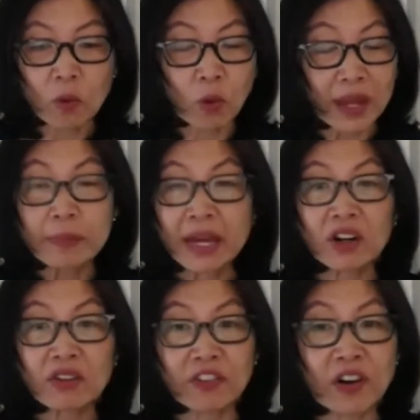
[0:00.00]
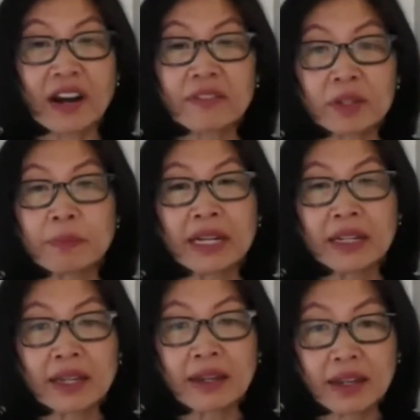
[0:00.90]
way better for
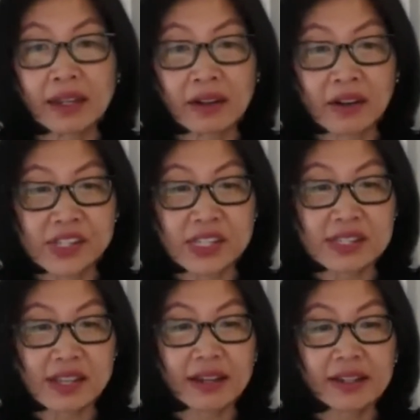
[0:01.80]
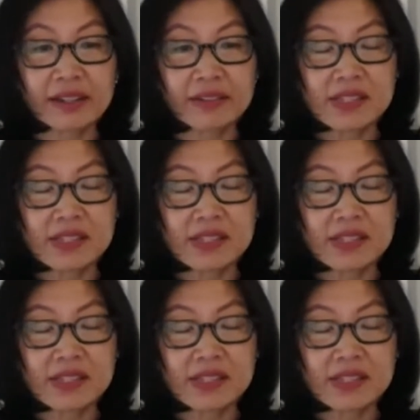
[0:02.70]
everybody in our society.